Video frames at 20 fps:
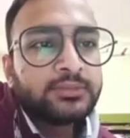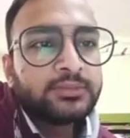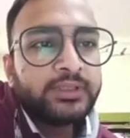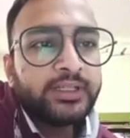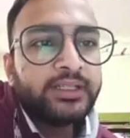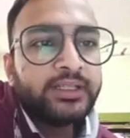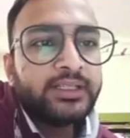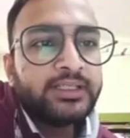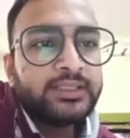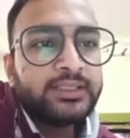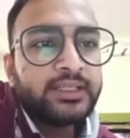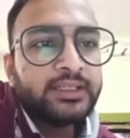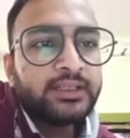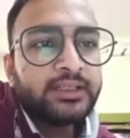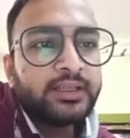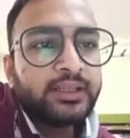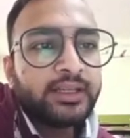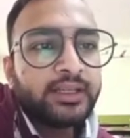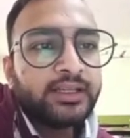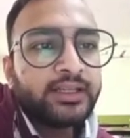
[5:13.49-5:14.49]

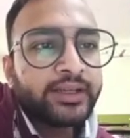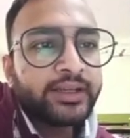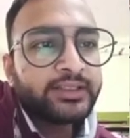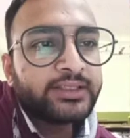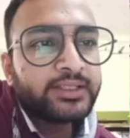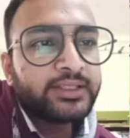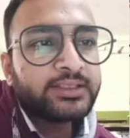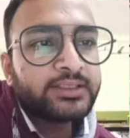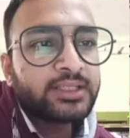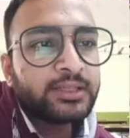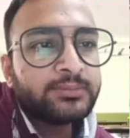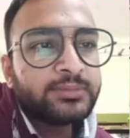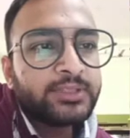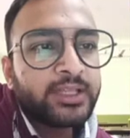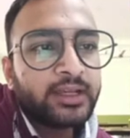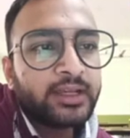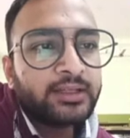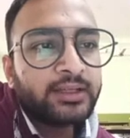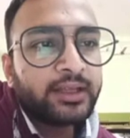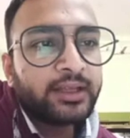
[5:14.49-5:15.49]
It has a
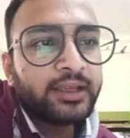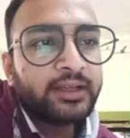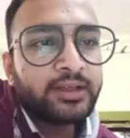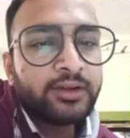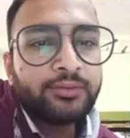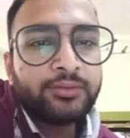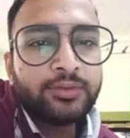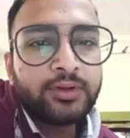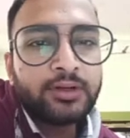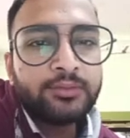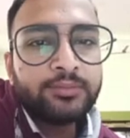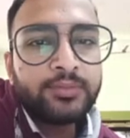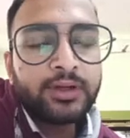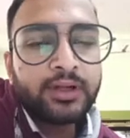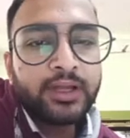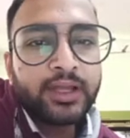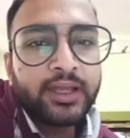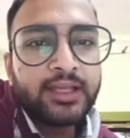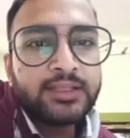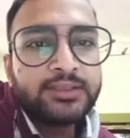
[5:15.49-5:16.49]
subject and a
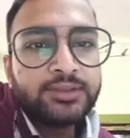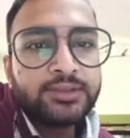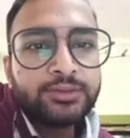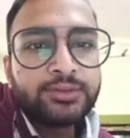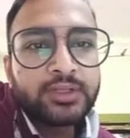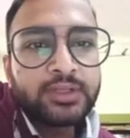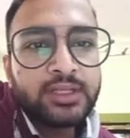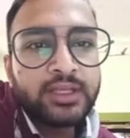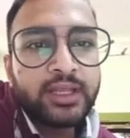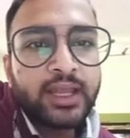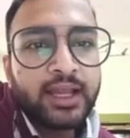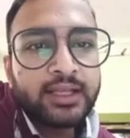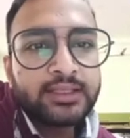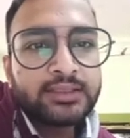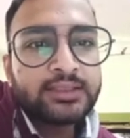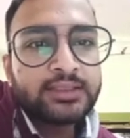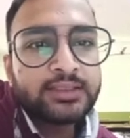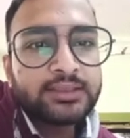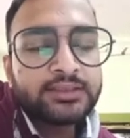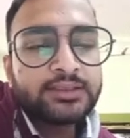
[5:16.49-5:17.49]
verb as usually
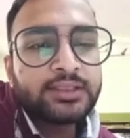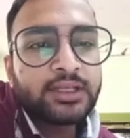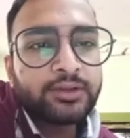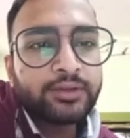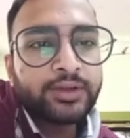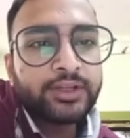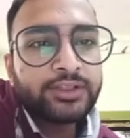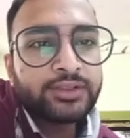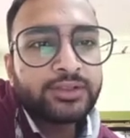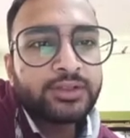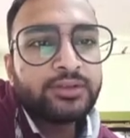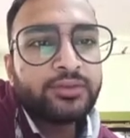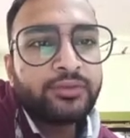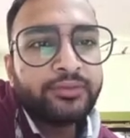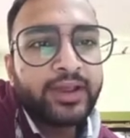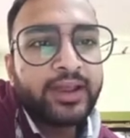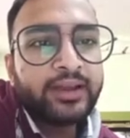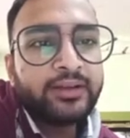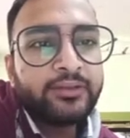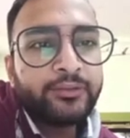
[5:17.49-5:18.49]
answers the question
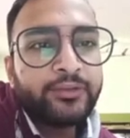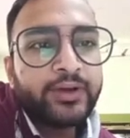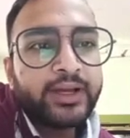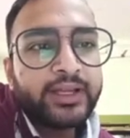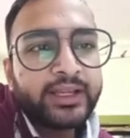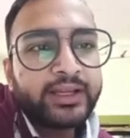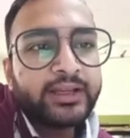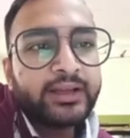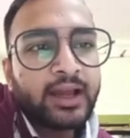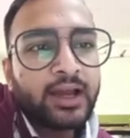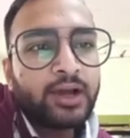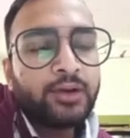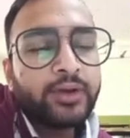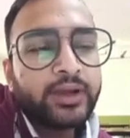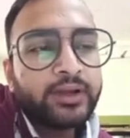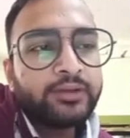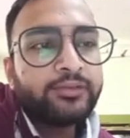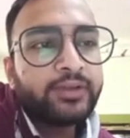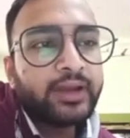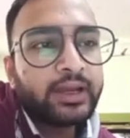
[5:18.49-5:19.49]
when, why, and how,
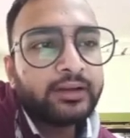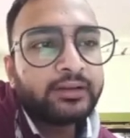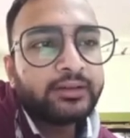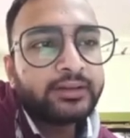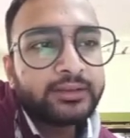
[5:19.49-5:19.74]
and where.